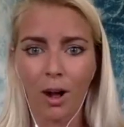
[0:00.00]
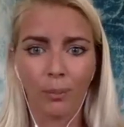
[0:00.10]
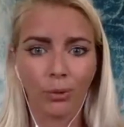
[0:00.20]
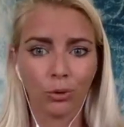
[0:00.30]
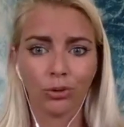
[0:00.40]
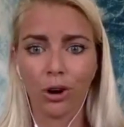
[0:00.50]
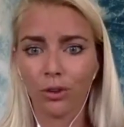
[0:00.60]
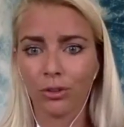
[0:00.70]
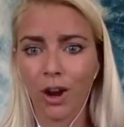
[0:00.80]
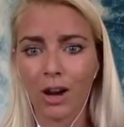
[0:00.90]
So
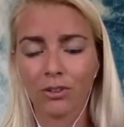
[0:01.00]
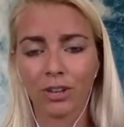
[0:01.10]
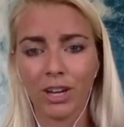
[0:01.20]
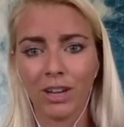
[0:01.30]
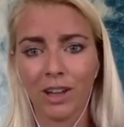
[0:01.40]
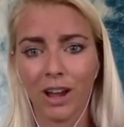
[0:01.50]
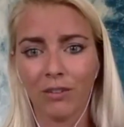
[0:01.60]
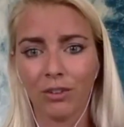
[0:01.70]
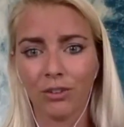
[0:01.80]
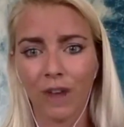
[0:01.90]
sharks are actually eating
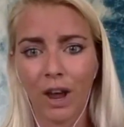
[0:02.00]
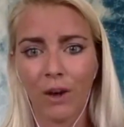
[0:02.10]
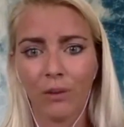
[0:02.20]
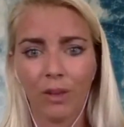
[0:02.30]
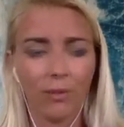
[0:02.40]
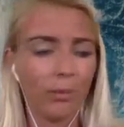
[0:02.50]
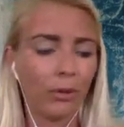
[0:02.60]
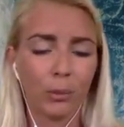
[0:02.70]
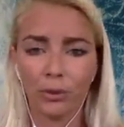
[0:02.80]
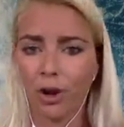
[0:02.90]
lionfish now. They've
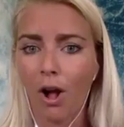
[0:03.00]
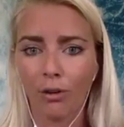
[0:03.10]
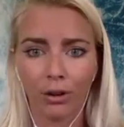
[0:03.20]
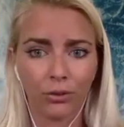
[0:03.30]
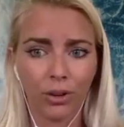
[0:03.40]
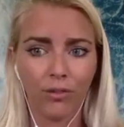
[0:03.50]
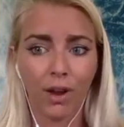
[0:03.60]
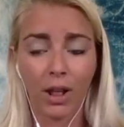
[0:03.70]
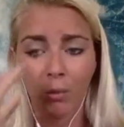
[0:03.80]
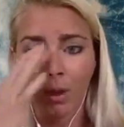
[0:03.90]
built up a tolerance to the
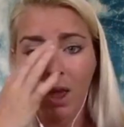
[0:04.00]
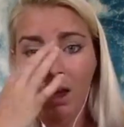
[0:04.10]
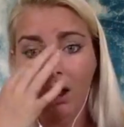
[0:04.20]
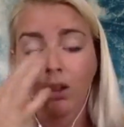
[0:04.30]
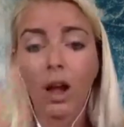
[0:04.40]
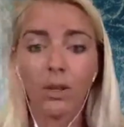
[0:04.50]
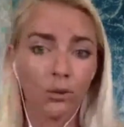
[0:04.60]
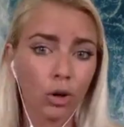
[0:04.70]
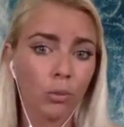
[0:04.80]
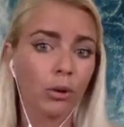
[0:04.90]
venom. Goliath
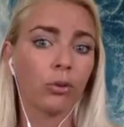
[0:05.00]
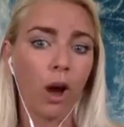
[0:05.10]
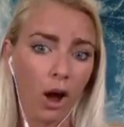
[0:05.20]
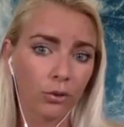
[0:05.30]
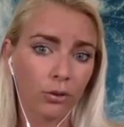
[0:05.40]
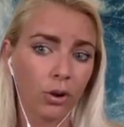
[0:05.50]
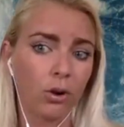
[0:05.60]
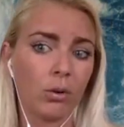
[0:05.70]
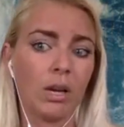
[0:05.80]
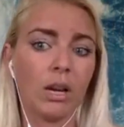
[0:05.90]
groupers
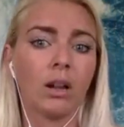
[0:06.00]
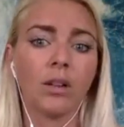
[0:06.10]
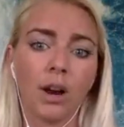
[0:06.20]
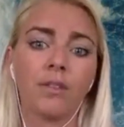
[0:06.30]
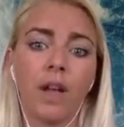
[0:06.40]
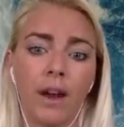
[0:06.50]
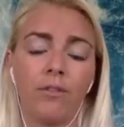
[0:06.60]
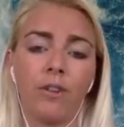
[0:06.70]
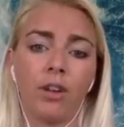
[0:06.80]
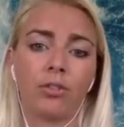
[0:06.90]
also eat a lot of
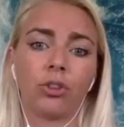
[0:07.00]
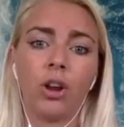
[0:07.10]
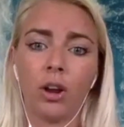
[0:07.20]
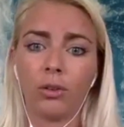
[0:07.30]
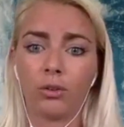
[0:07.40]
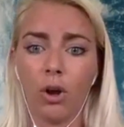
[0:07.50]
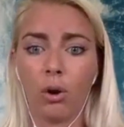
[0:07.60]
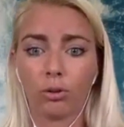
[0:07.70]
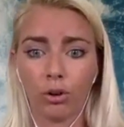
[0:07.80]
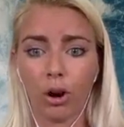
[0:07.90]
lionfish.
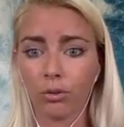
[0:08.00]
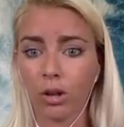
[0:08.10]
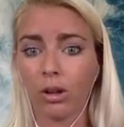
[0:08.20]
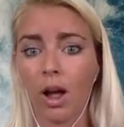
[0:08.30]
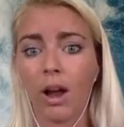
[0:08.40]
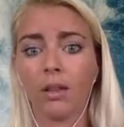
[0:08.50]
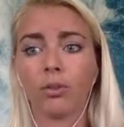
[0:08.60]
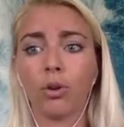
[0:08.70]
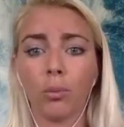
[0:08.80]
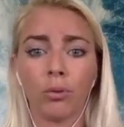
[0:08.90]
So sharks and
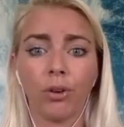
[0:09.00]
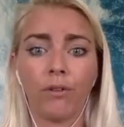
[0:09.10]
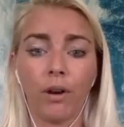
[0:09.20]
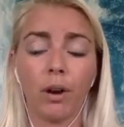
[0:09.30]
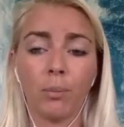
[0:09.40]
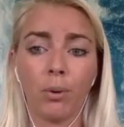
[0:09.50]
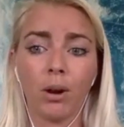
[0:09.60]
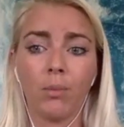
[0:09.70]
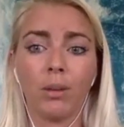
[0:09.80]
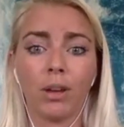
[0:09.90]
Goliath groupers are very
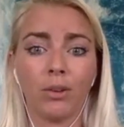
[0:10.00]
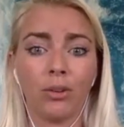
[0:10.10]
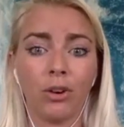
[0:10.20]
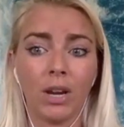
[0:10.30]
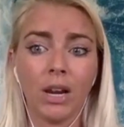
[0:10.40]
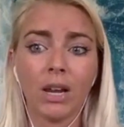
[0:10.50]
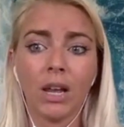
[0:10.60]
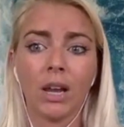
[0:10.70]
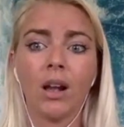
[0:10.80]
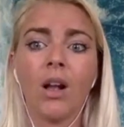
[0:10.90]
important because they're
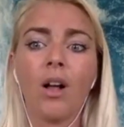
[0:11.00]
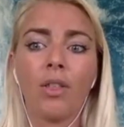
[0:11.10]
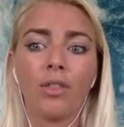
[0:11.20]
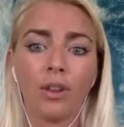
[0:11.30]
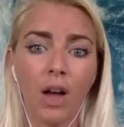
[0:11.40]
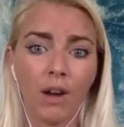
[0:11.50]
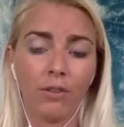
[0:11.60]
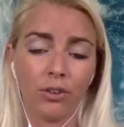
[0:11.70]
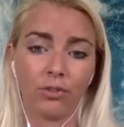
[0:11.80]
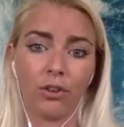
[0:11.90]
eating the
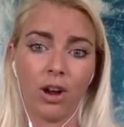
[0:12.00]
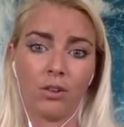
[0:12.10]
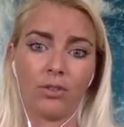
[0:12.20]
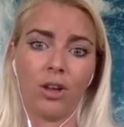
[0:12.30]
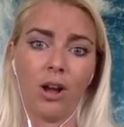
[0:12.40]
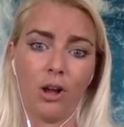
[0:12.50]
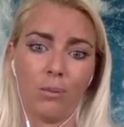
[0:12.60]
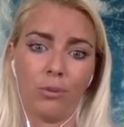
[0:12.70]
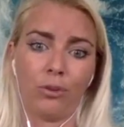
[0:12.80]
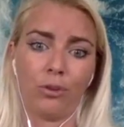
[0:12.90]
lionfish for us.
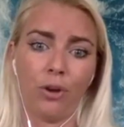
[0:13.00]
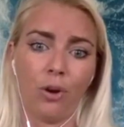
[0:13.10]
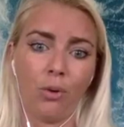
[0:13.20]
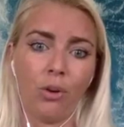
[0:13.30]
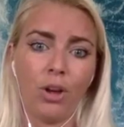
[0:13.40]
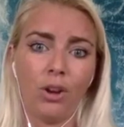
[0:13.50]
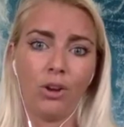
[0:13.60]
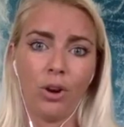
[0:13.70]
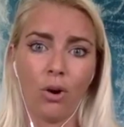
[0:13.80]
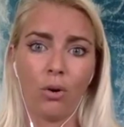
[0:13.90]
So,
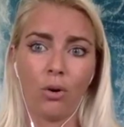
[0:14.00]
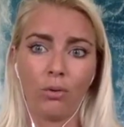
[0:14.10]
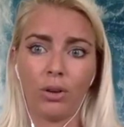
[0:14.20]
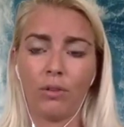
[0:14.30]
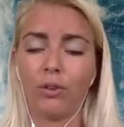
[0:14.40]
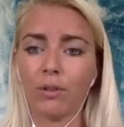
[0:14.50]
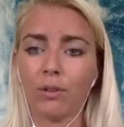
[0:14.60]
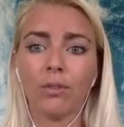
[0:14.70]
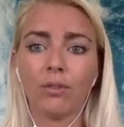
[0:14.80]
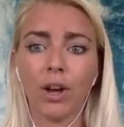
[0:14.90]
you know, if you give it
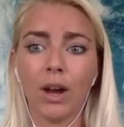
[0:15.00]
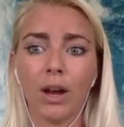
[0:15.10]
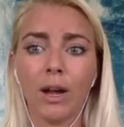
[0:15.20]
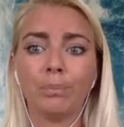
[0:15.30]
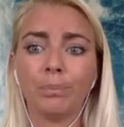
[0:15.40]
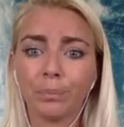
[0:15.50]
enough time,